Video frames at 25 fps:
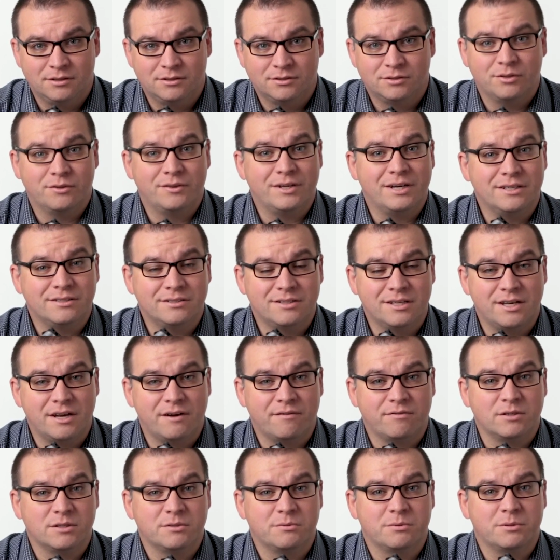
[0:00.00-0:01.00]
So there's the
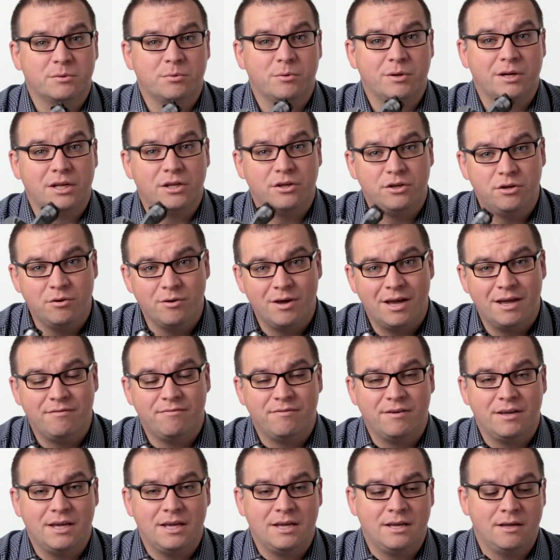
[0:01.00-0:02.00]
difference between a
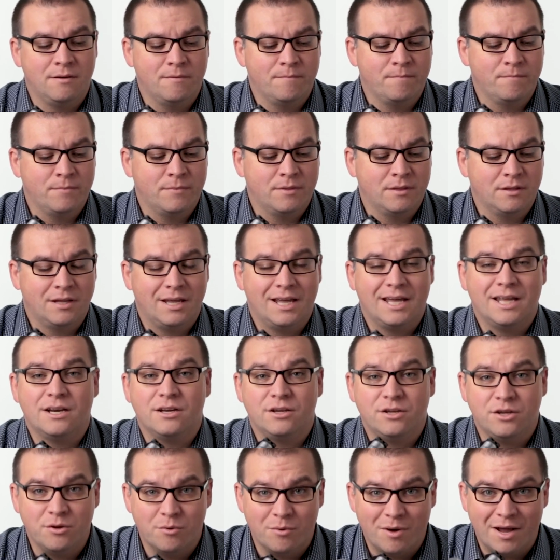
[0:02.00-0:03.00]
UAV and
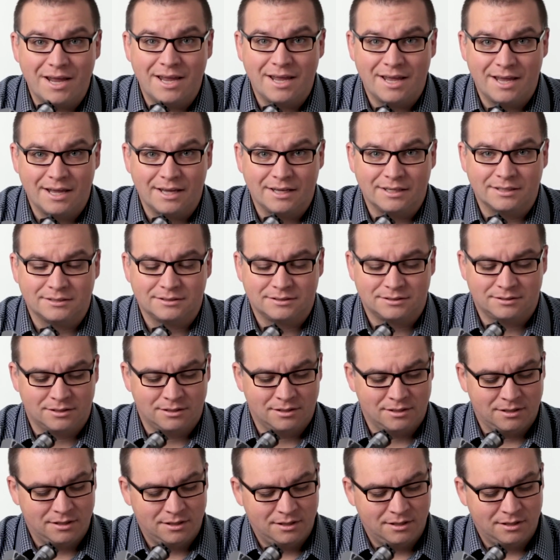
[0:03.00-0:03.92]
a UAS.